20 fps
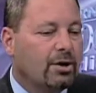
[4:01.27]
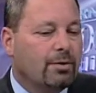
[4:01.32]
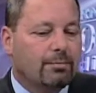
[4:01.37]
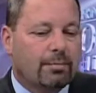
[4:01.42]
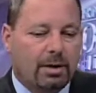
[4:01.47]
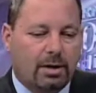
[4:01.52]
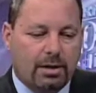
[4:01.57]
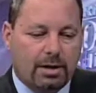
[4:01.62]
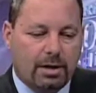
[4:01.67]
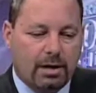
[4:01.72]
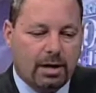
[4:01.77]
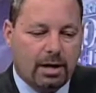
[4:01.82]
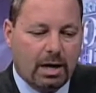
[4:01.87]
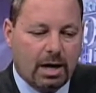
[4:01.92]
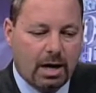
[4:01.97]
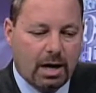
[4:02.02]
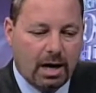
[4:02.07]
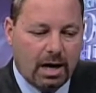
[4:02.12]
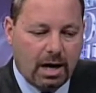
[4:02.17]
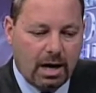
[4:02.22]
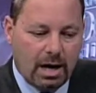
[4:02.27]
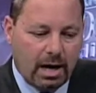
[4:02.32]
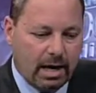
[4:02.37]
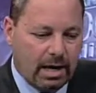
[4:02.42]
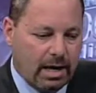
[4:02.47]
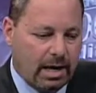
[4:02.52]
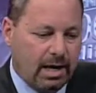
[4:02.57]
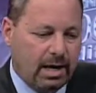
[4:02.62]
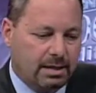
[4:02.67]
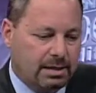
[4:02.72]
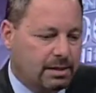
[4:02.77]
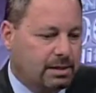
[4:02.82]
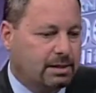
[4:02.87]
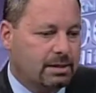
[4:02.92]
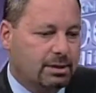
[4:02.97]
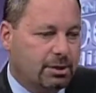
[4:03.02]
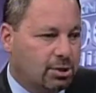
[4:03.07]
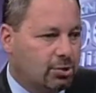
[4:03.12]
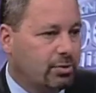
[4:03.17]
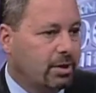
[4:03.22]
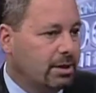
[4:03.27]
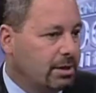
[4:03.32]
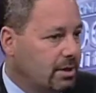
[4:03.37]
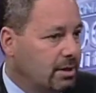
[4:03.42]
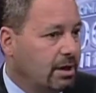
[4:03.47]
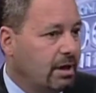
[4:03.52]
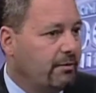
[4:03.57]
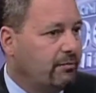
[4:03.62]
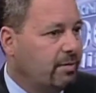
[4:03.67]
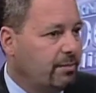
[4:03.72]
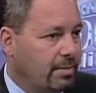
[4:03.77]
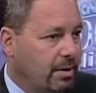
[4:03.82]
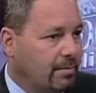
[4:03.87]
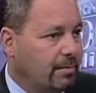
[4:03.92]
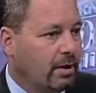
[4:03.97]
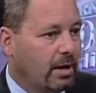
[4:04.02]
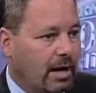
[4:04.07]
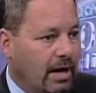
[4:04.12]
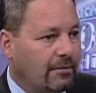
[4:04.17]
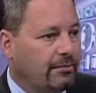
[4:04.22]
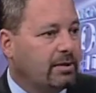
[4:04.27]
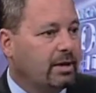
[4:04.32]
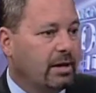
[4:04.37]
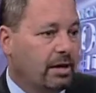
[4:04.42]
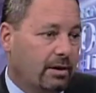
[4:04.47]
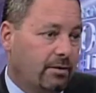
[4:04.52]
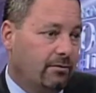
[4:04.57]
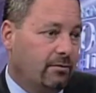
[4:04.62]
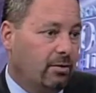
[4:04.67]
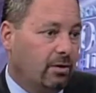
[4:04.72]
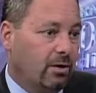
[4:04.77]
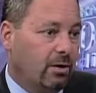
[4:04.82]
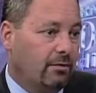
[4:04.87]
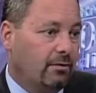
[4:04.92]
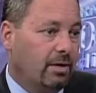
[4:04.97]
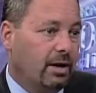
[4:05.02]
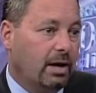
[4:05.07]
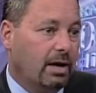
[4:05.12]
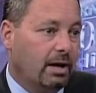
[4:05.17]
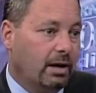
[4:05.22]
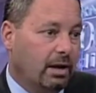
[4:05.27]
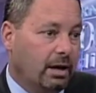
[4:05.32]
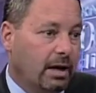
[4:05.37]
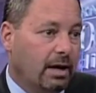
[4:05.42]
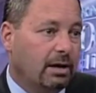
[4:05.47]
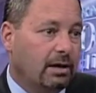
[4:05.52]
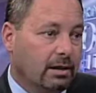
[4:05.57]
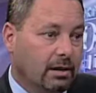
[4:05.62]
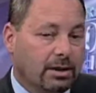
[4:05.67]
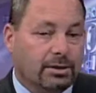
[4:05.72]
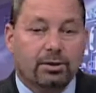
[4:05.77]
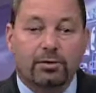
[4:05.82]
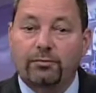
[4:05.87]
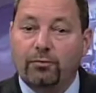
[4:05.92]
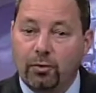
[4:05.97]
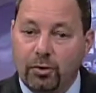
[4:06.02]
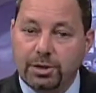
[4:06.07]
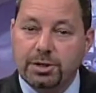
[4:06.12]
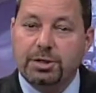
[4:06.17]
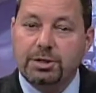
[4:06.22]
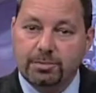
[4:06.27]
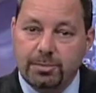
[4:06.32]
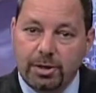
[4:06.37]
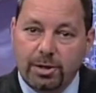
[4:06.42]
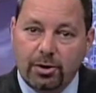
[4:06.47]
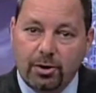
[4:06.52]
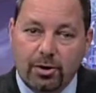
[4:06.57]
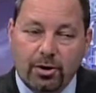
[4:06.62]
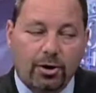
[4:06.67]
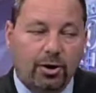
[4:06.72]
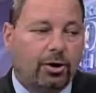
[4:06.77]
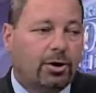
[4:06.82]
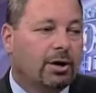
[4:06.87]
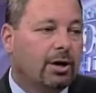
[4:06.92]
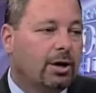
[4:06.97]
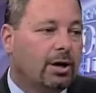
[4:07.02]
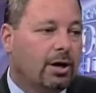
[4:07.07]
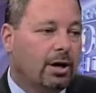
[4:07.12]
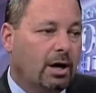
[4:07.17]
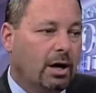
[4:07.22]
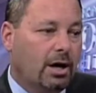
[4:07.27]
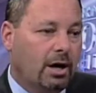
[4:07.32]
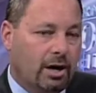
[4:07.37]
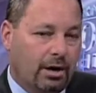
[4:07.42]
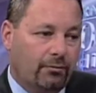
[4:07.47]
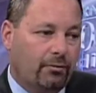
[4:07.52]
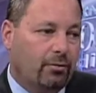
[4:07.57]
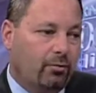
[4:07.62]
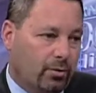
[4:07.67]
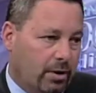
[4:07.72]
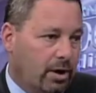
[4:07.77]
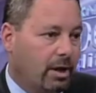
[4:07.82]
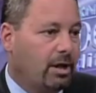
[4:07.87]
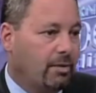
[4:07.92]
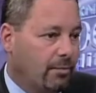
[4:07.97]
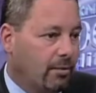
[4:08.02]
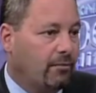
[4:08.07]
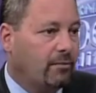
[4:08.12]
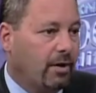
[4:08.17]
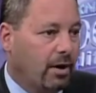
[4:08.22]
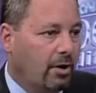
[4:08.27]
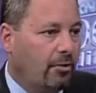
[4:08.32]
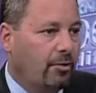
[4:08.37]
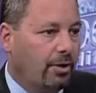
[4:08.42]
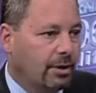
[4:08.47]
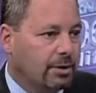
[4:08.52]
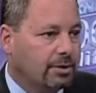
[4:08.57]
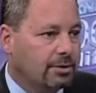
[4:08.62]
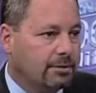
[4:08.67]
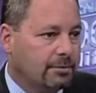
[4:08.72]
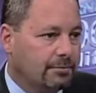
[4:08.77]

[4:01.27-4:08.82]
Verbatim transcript: But I, can't stress enough that people have to get involved and let, let their voices be heard uh, if we want to keep our fire rings.